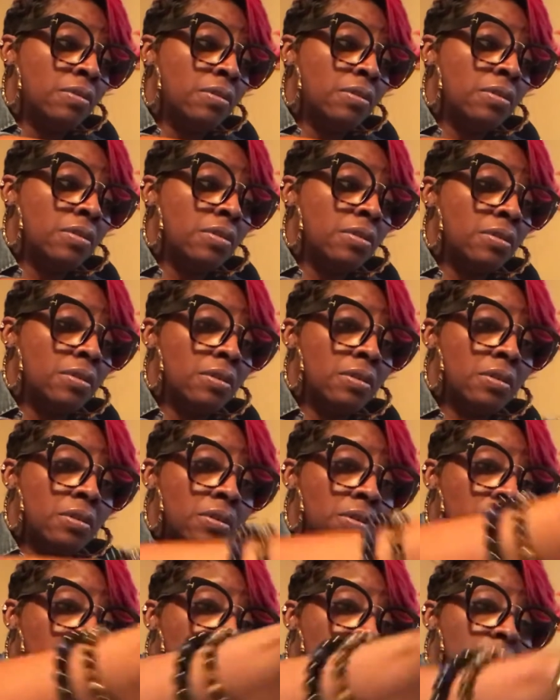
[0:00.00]

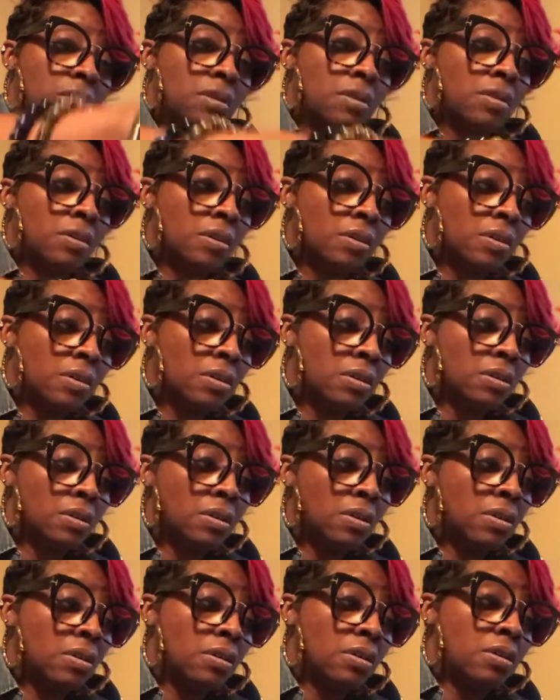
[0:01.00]

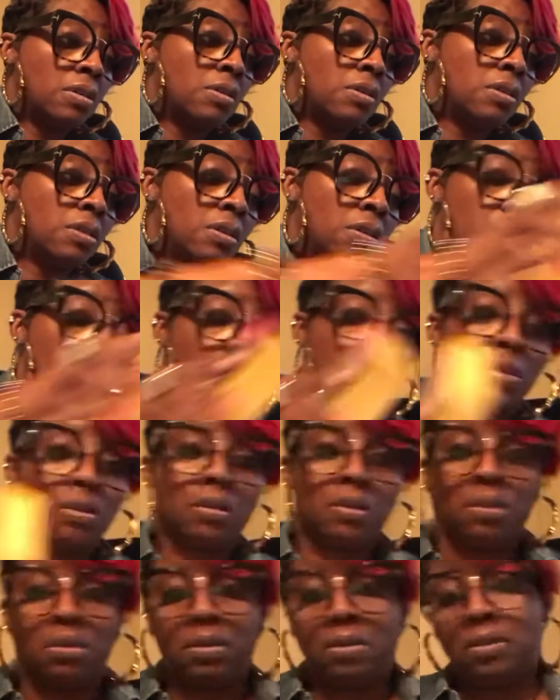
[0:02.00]

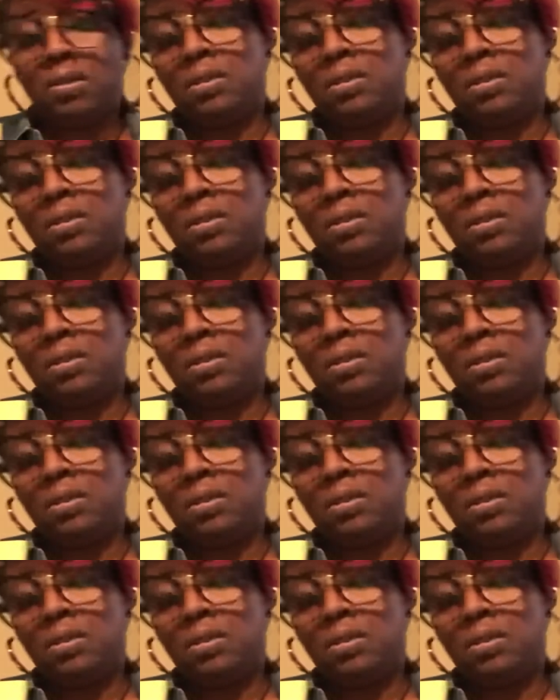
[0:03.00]
(silence)